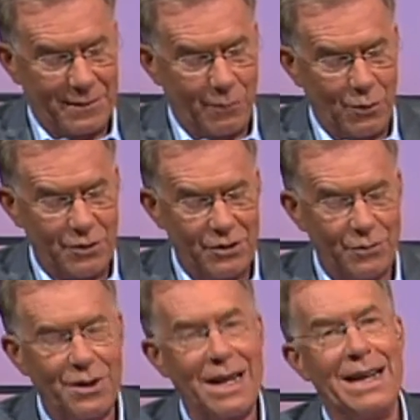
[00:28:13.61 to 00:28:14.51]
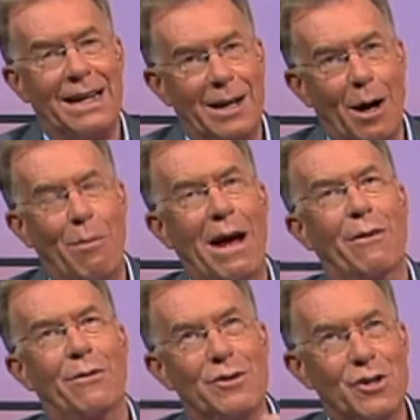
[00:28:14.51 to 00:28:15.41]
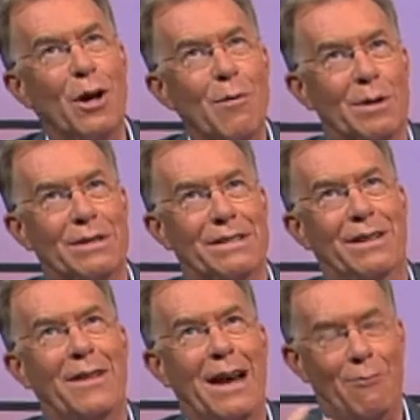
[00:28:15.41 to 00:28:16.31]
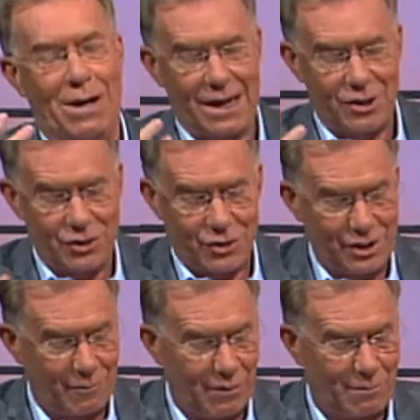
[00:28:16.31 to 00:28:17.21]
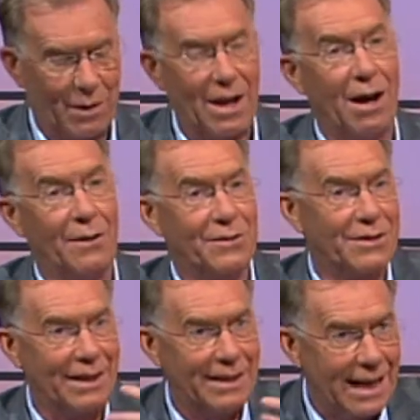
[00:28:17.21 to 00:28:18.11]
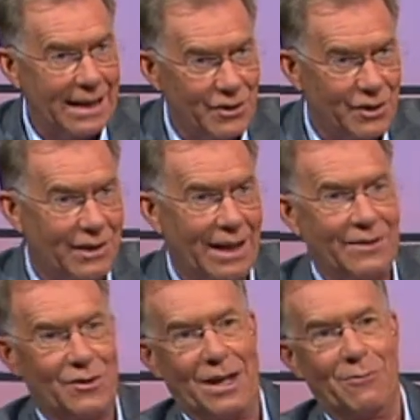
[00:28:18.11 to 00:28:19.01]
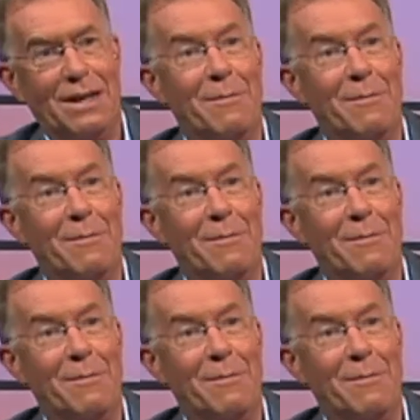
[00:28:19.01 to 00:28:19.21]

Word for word: what do you think about the Germans and their relationship with plants and nature, then, generally?